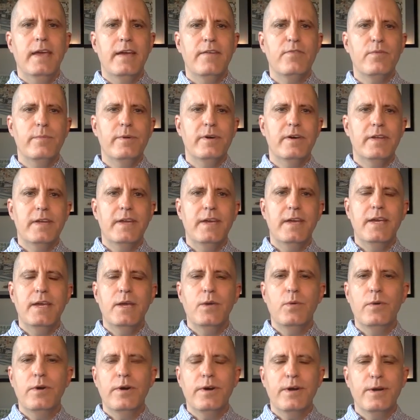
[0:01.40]
Everybody,
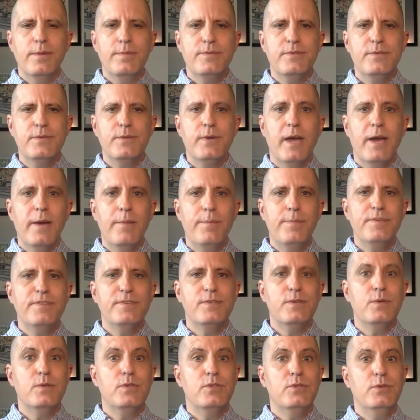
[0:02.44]
welcome to
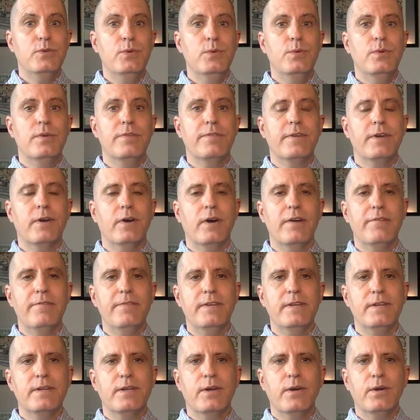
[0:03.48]
episode 2 of
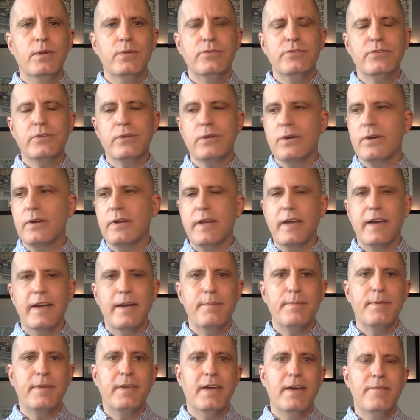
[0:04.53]
Coffee and Culture.
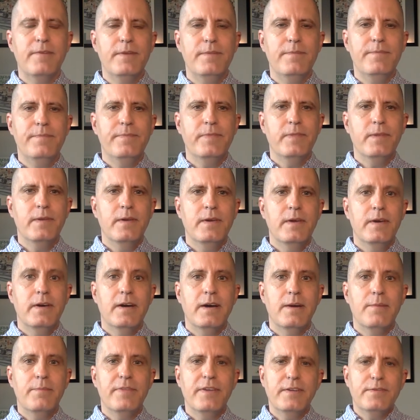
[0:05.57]
I'm Kevin.
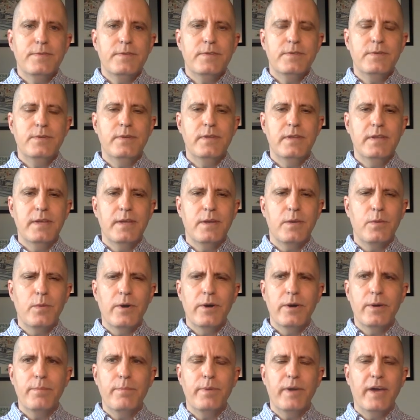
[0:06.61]
Thanks for tuning in and
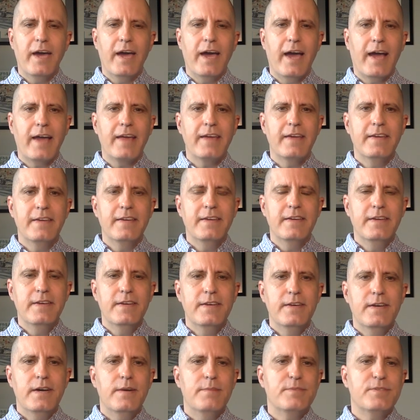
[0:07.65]
welcome back.
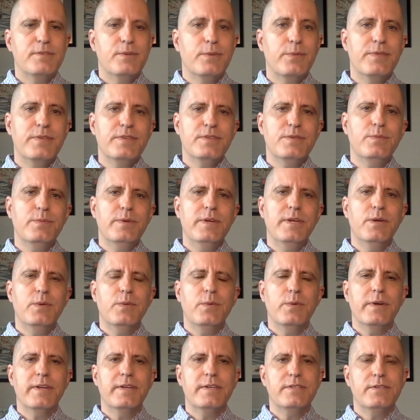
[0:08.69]
So this week
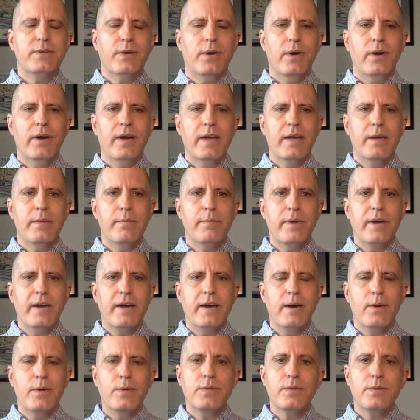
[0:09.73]
we're going to talk
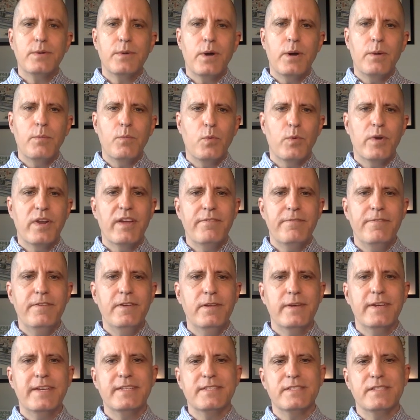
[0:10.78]
about what I feel
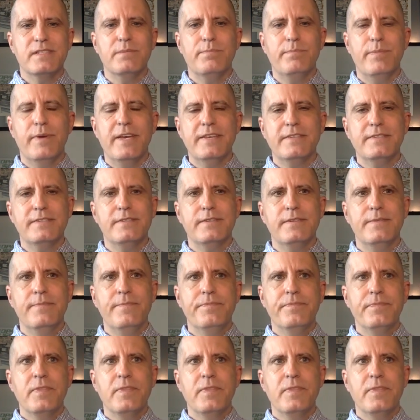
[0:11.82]
like is the best